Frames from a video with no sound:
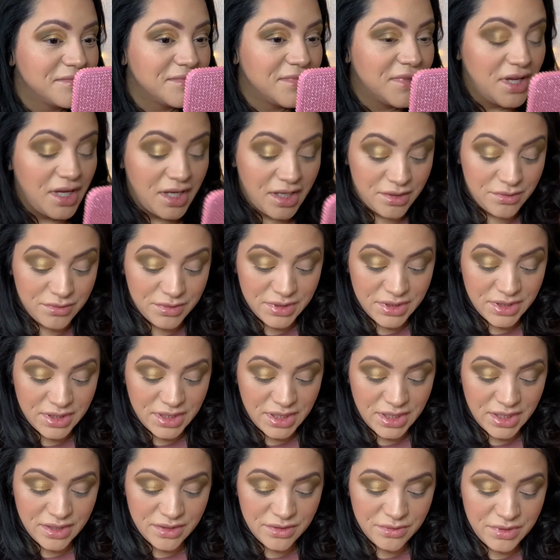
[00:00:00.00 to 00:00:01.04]
I really
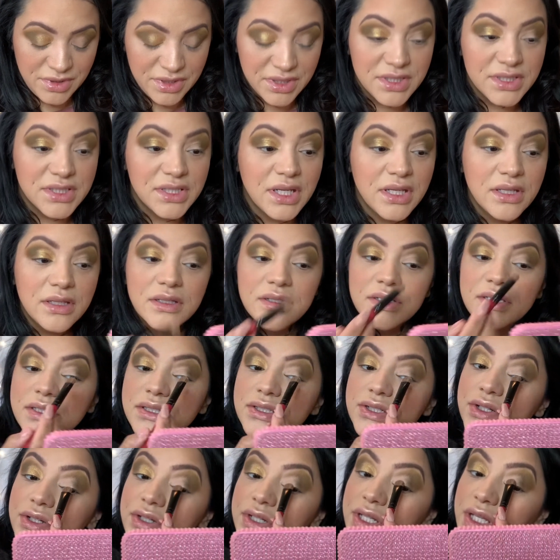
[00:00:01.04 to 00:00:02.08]
like the way this eye look is
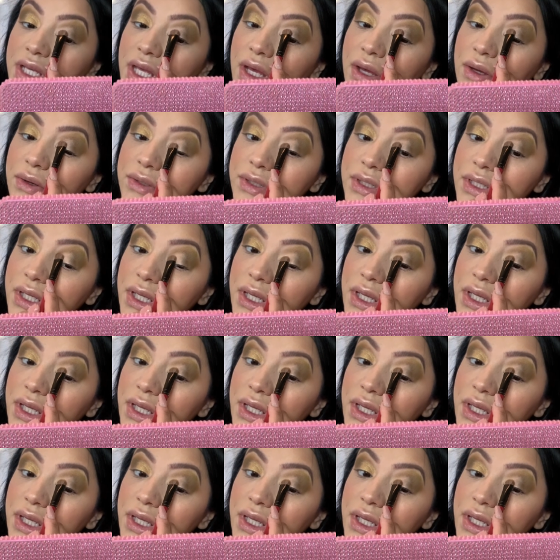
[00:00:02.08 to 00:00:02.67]
turning out.